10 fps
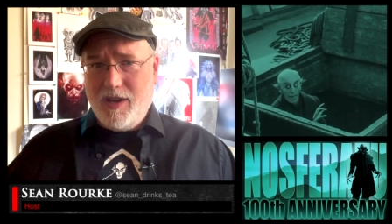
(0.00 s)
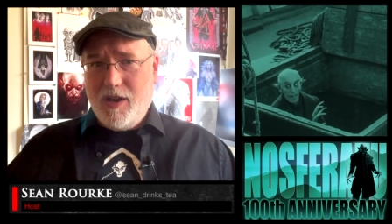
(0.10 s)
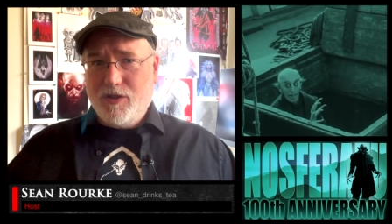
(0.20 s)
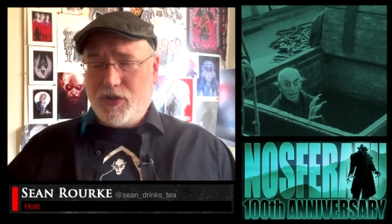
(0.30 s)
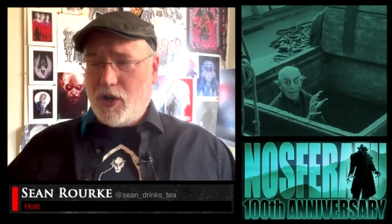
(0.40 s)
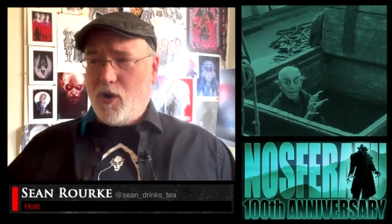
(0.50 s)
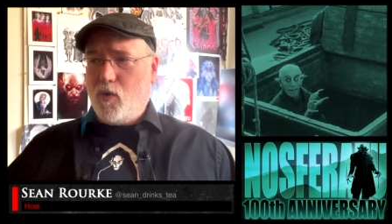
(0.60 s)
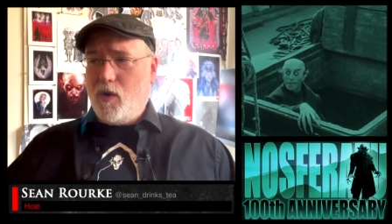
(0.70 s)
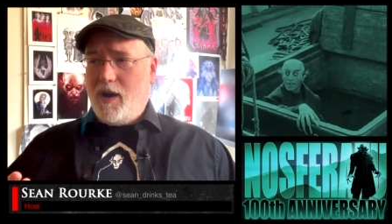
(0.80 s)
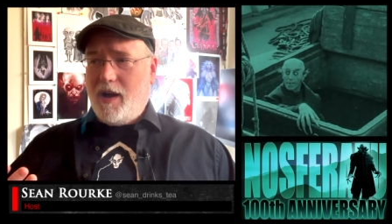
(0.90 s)

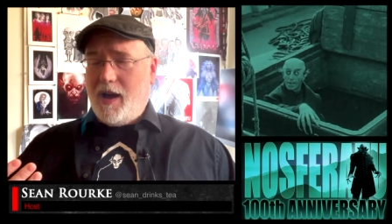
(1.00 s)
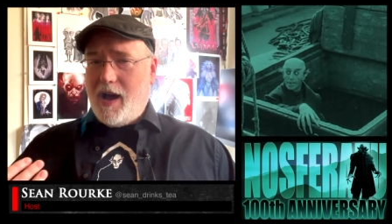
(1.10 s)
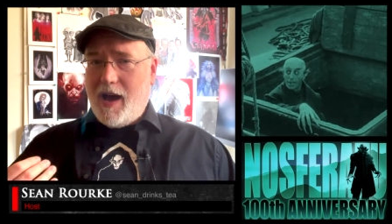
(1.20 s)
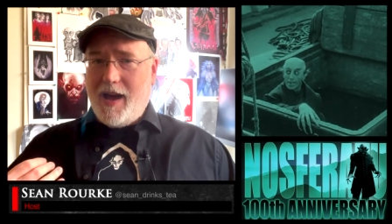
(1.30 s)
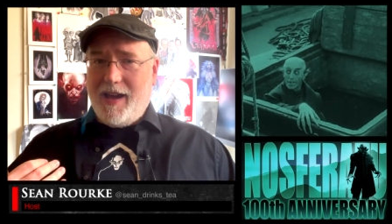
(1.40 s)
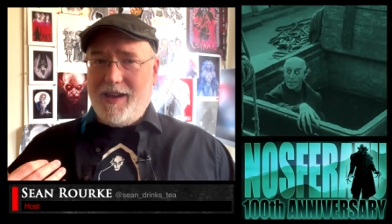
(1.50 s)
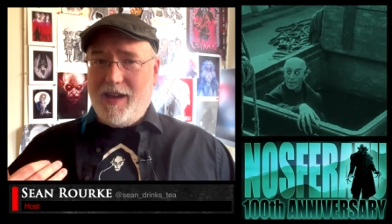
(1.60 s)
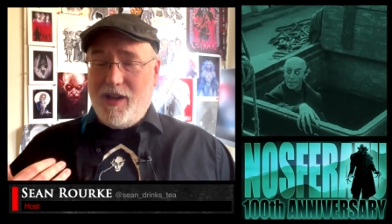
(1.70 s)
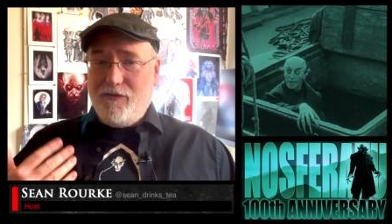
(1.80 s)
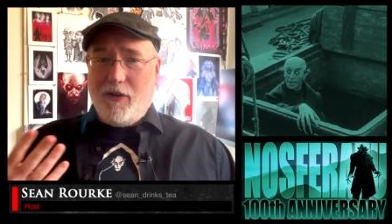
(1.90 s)
So I
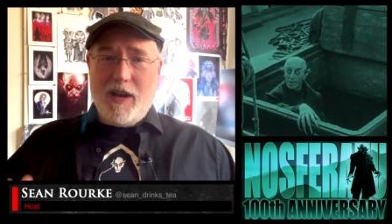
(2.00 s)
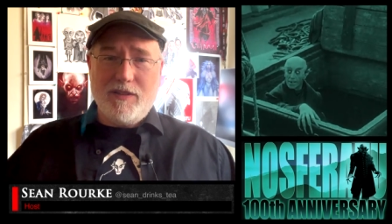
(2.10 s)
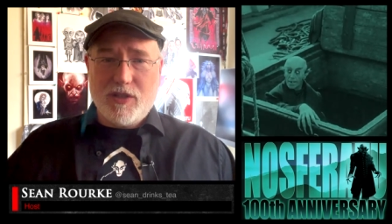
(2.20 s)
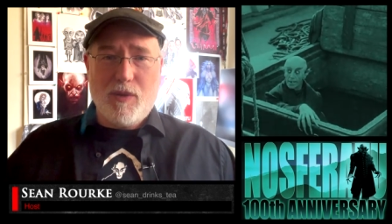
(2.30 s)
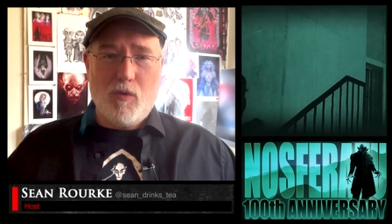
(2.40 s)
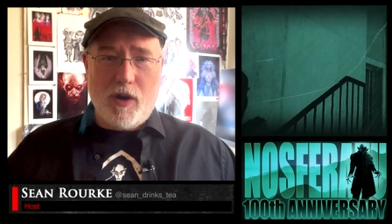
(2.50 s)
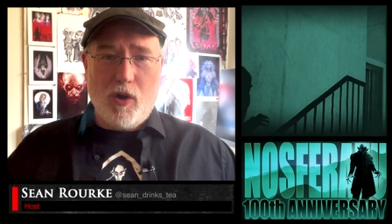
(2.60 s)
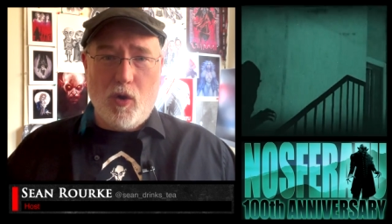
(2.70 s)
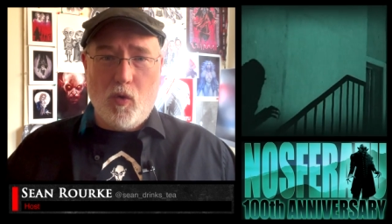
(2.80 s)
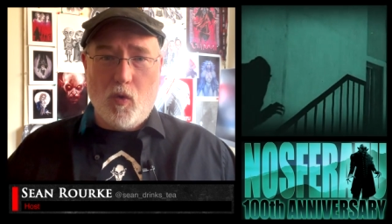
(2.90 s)
invited someone
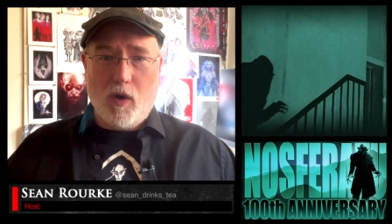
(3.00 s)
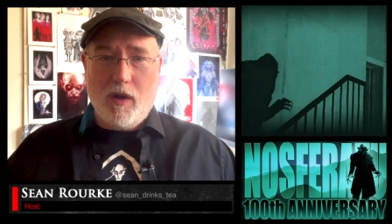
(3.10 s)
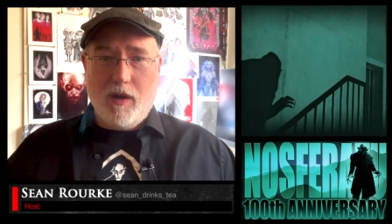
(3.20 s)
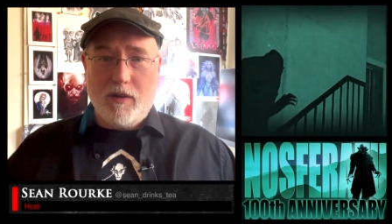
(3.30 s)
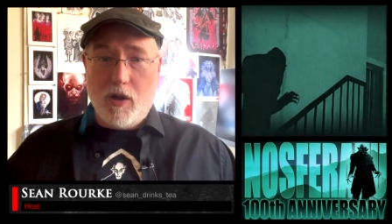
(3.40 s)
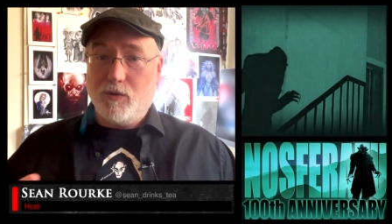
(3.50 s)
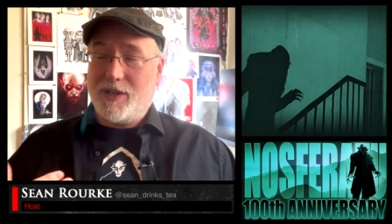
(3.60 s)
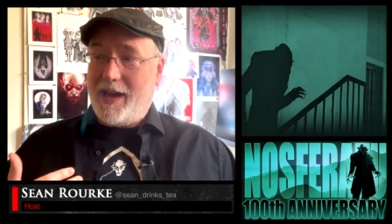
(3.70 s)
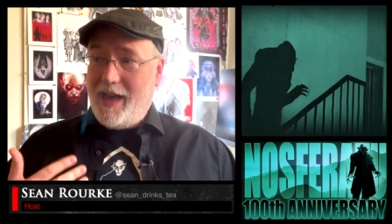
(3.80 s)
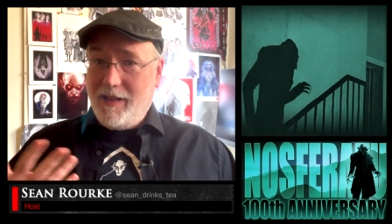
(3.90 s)
who knows
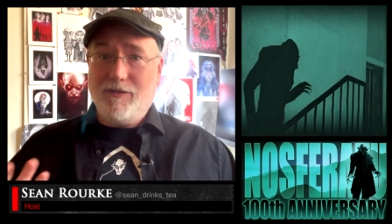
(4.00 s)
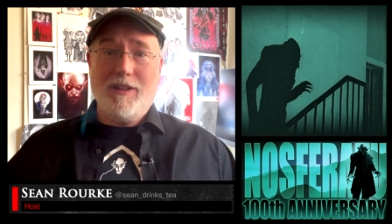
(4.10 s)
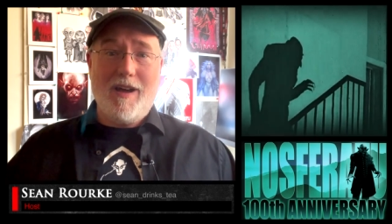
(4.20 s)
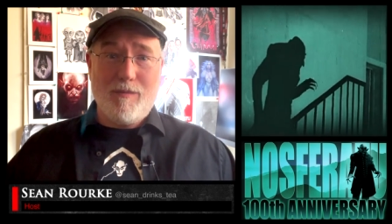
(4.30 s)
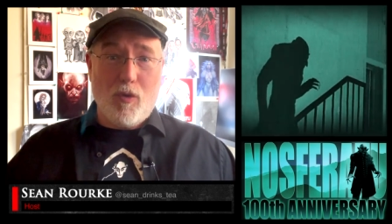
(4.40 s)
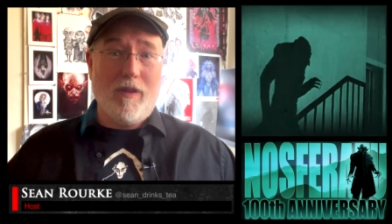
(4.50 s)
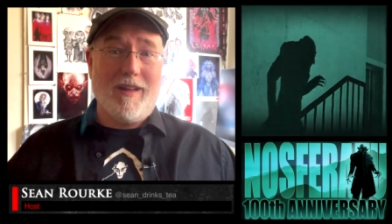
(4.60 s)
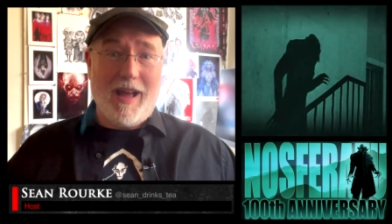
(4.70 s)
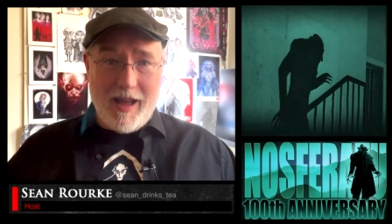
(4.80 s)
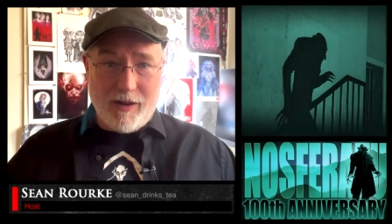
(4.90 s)
a hell of a lot more than
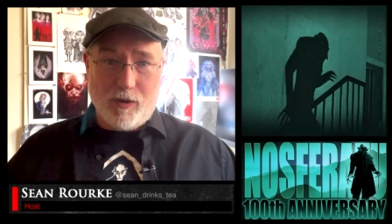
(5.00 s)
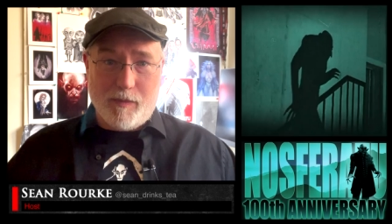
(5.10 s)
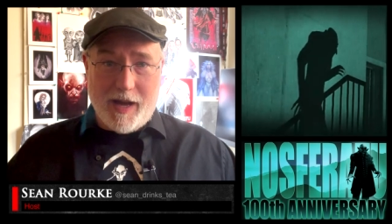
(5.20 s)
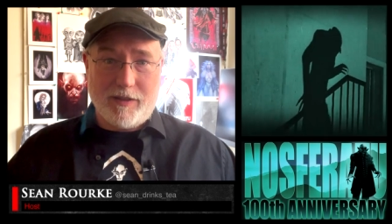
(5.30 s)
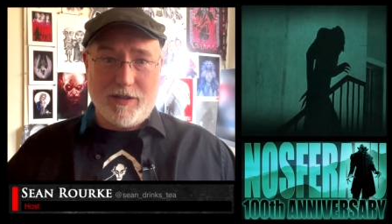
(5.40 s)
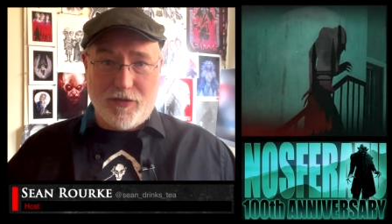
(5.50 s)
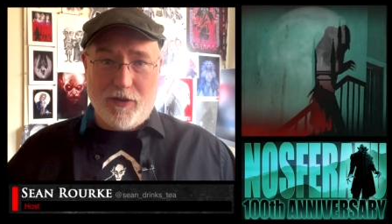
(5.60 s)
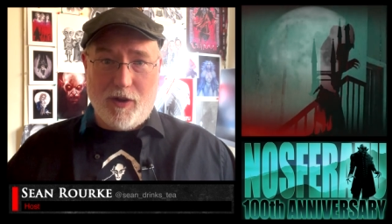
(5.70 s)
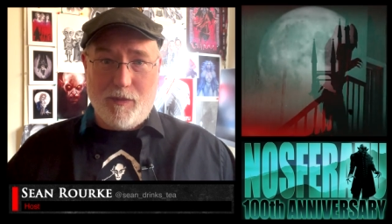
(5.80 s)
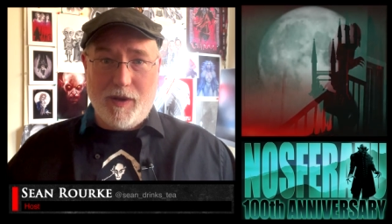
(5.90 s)
I do about this
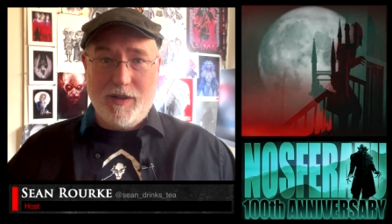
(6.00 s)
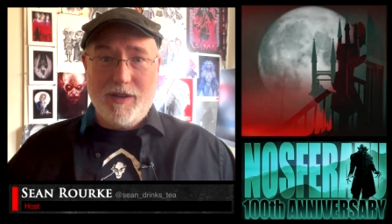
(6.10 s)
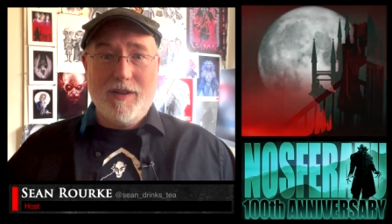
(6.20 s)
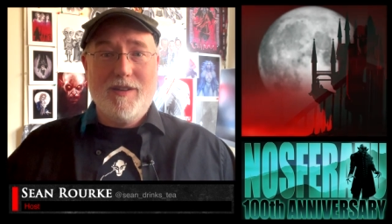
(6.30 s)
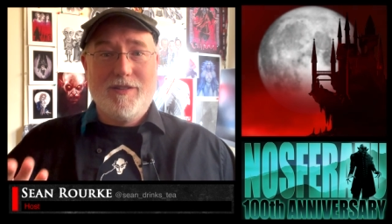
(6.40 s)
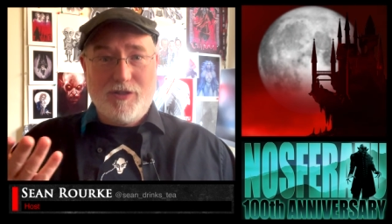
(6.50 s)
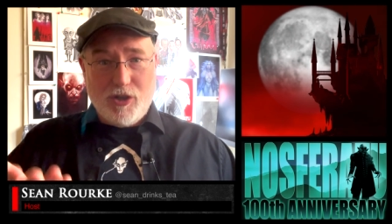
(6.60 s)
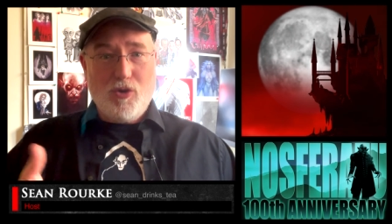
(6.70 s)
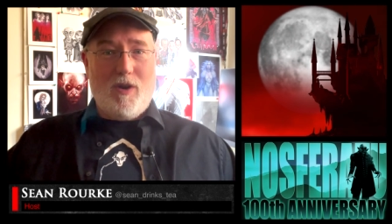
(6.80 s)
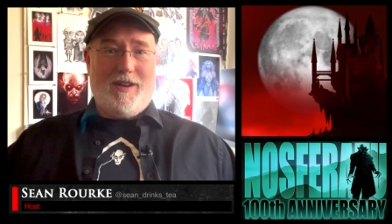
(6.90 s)
film to
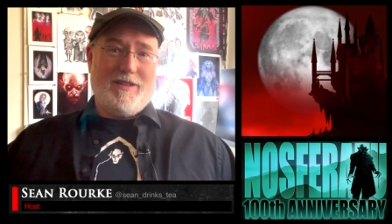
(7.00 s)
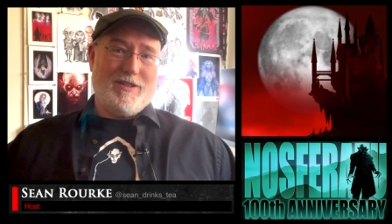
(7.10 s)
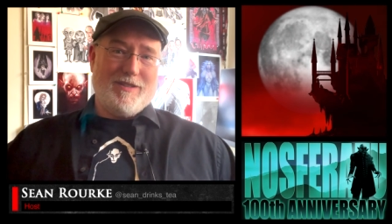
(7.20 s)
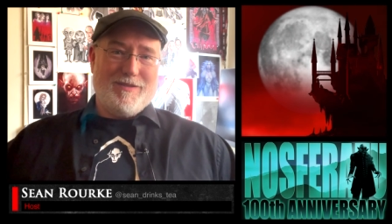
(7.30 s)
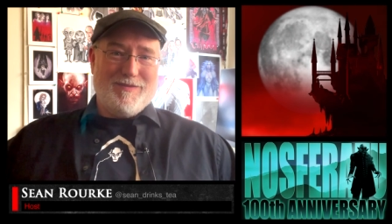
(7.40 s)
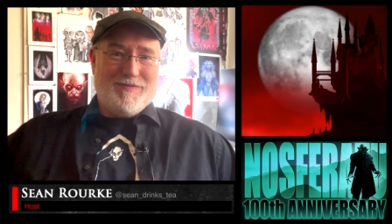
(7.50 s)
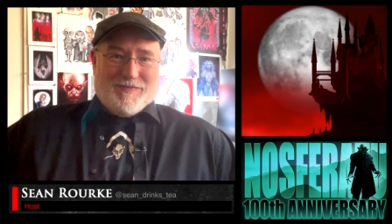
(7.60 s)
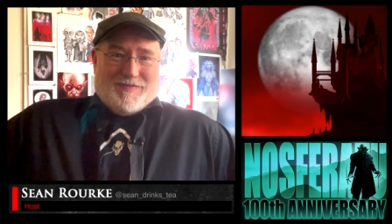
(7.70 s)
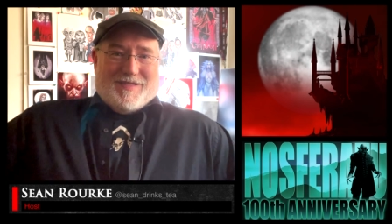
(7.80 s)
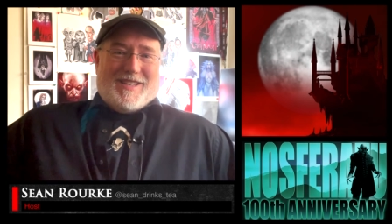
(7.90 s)
join us
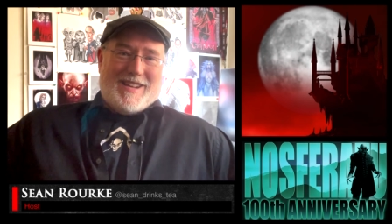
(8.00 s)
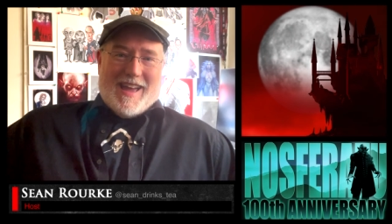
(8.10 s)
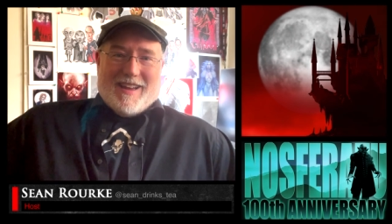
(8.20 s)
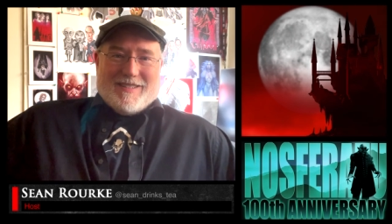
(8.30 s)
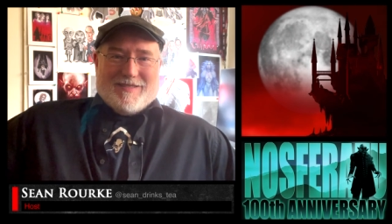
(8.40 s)
today.